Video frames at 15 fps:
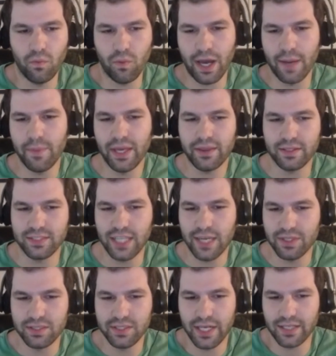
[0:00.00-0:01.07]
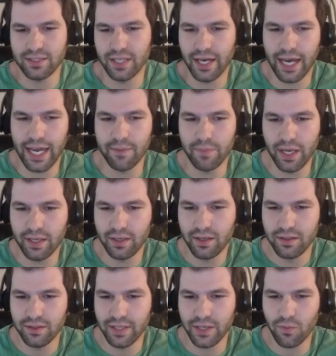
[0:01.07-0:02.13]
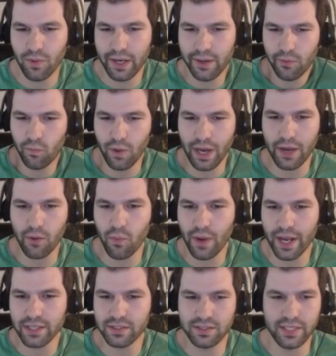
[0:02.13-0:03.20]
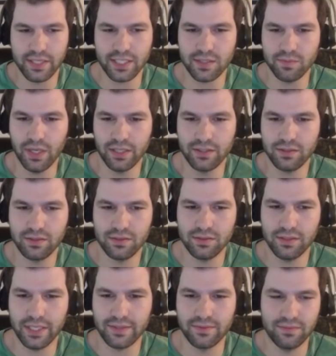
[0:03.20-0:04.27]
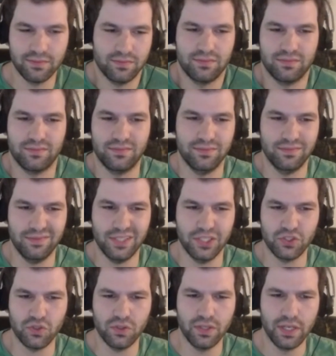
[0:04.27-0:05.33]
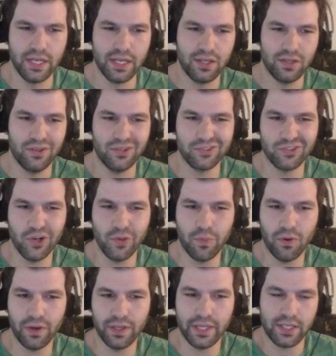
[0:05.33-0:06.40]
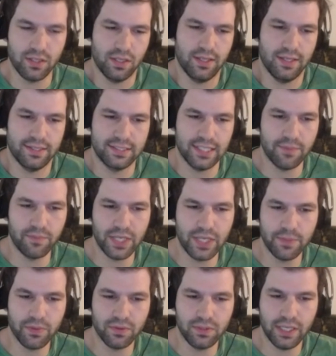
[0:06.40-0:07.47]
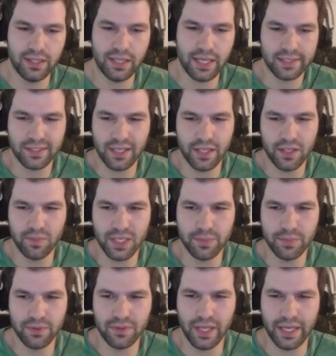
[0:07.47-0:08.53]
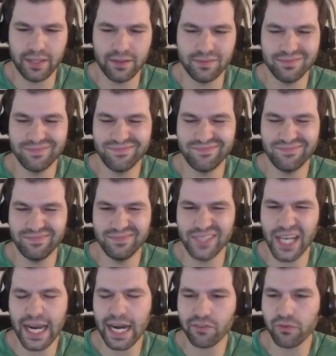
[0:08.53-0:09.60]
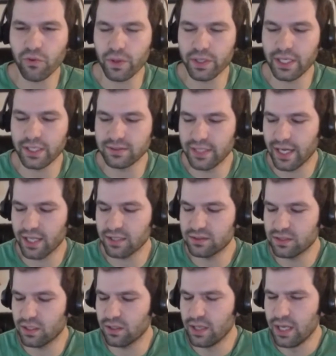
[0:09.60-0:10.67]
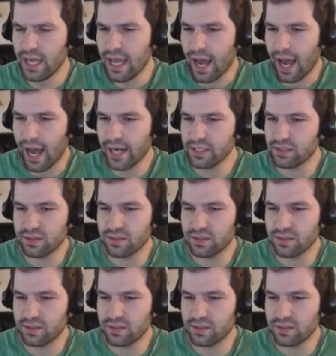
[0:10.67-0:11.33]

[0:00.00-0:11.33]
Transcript: make the same mistakes that I made? Like, why waste 6 months? Like, there's no point. Like, some people need that, other people, like, not everyone needs that. So I